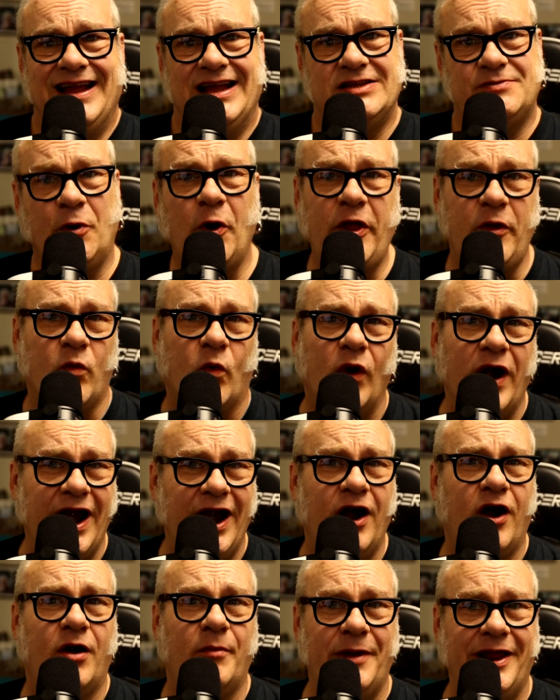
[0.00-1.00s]
It's pretty
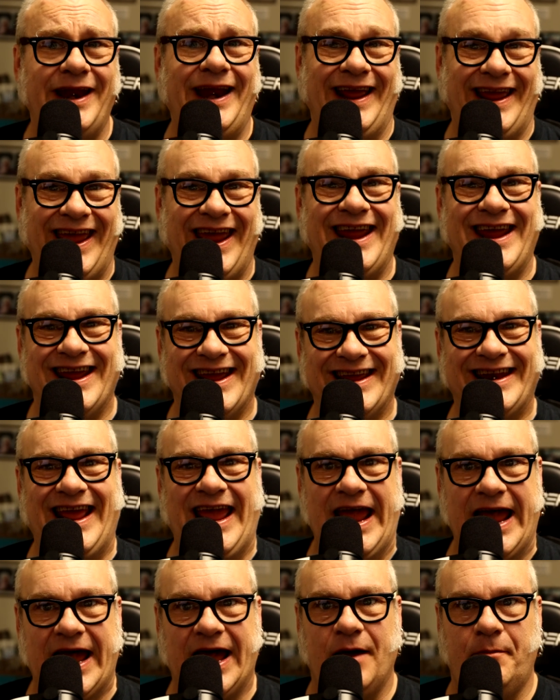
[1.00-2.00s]
rare, but it can
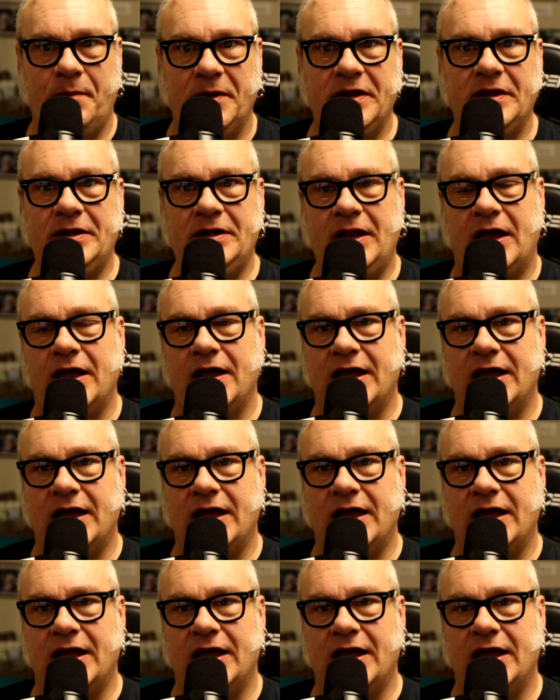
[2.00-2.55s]
happen.